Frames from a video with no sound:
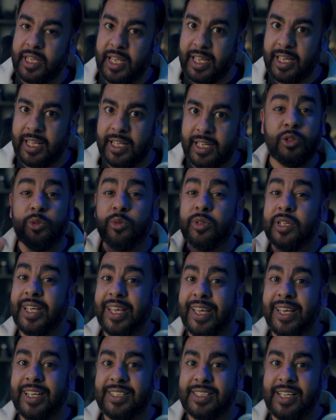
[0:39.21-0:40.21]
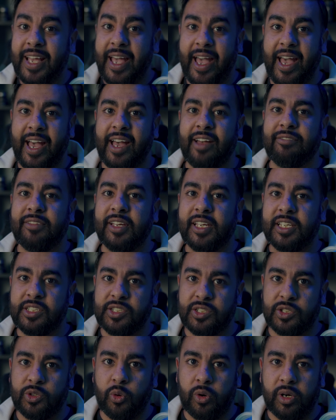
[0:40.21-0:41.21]
thing, you need to have a
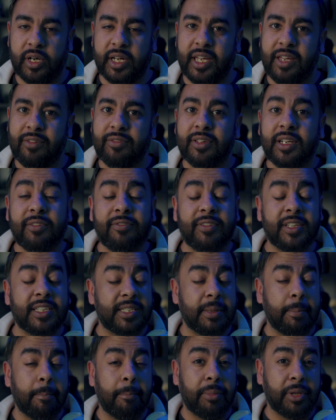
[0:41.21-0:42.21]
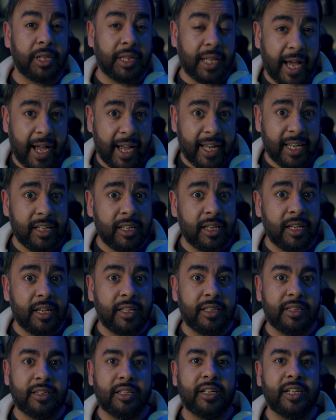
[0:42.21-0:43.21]
story. Even if it's implied,
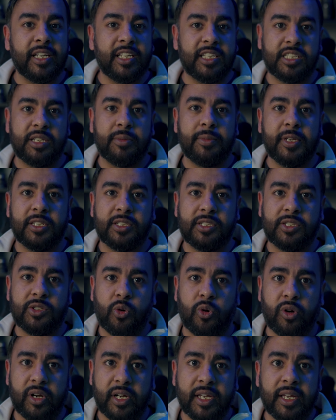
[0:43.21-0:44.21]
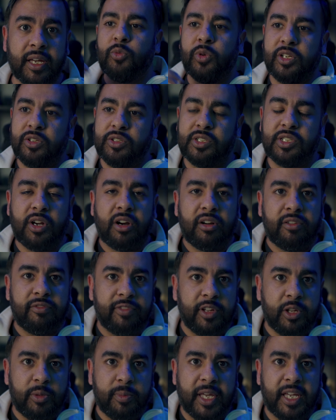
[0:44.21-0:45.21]
there needs to be a story. When you start
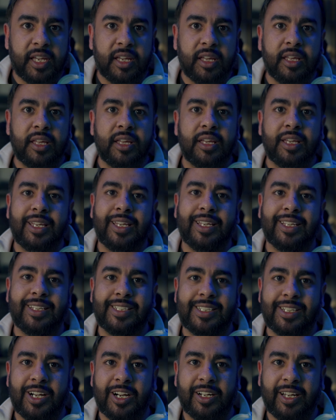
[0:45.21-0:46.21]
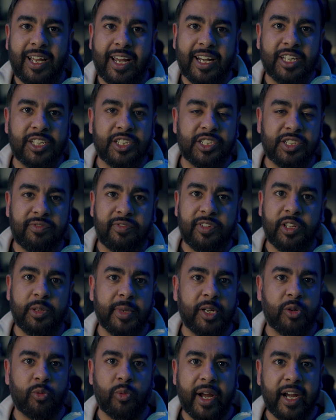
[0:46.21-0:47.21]
filming, you start kind of just
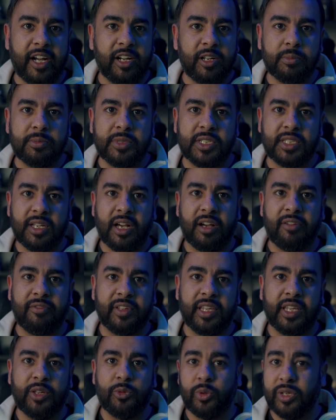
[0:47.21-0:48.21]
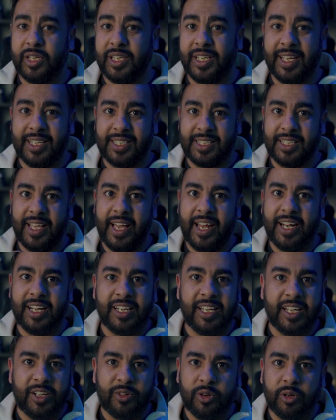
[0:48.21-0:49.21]
filming random stuff, and then when you get to the
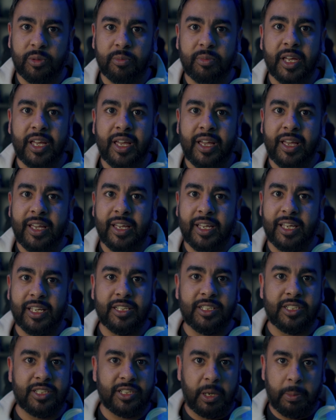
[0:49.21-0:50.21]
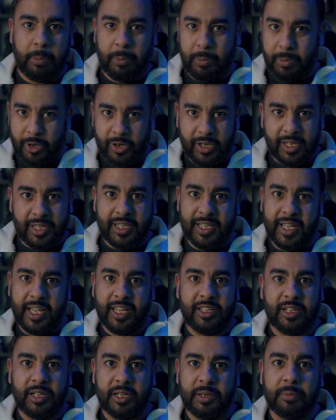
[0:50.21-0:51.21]
editing room, you just start putting
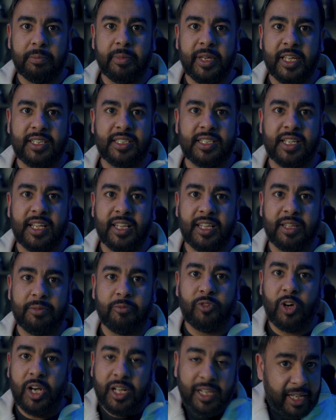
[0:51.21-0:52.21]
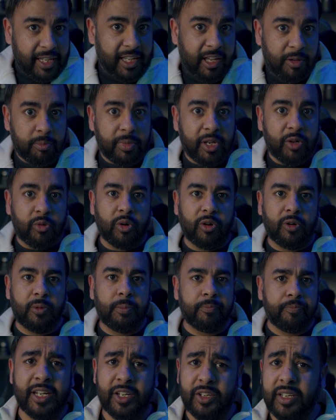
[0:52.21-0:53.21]
together bits, and voila, you have B-roll.
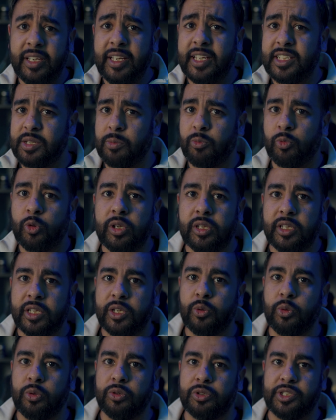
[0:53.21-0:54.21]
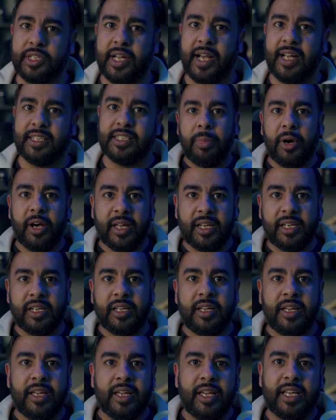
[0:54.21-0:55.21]
And you can get some really cool shots, but
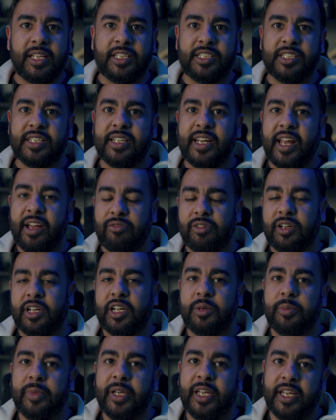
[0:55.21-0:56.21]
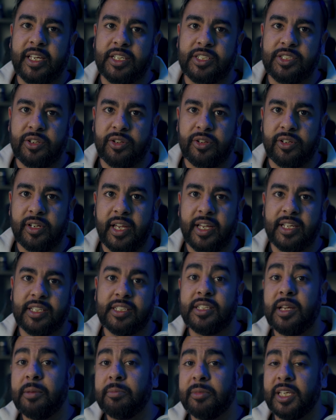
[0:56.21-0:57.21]
it's never gonna be as good as
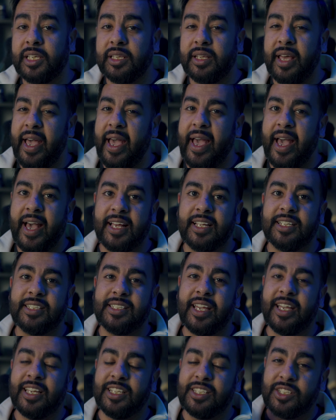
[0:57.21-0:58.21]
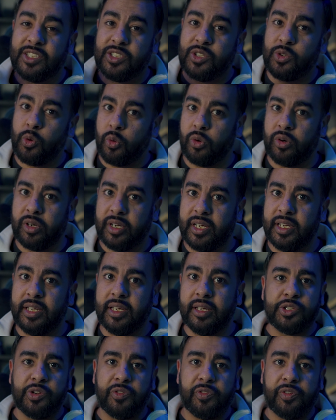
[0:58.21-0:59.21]
something that has a story.
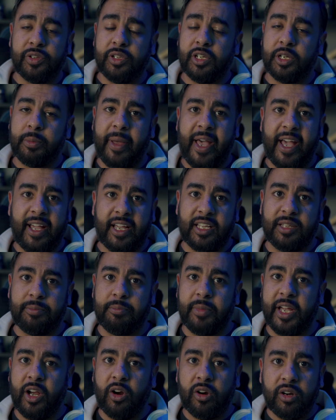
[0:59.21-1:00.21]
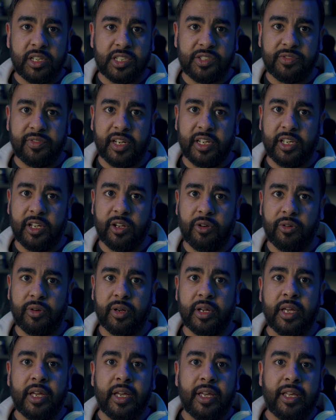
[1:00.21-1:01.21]
So if you look back at my artist video,
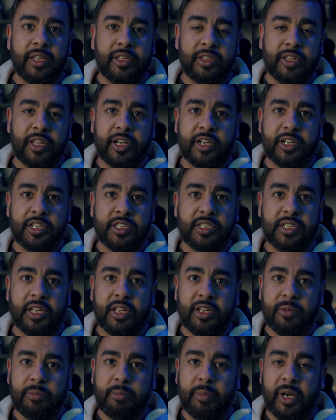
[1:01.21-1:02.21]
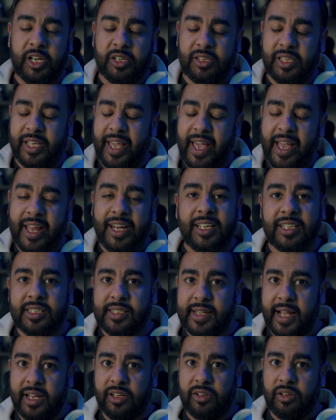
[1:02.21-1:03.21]
there's barely any
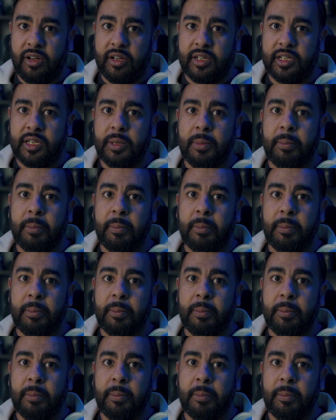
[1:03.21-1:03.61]
dialogue,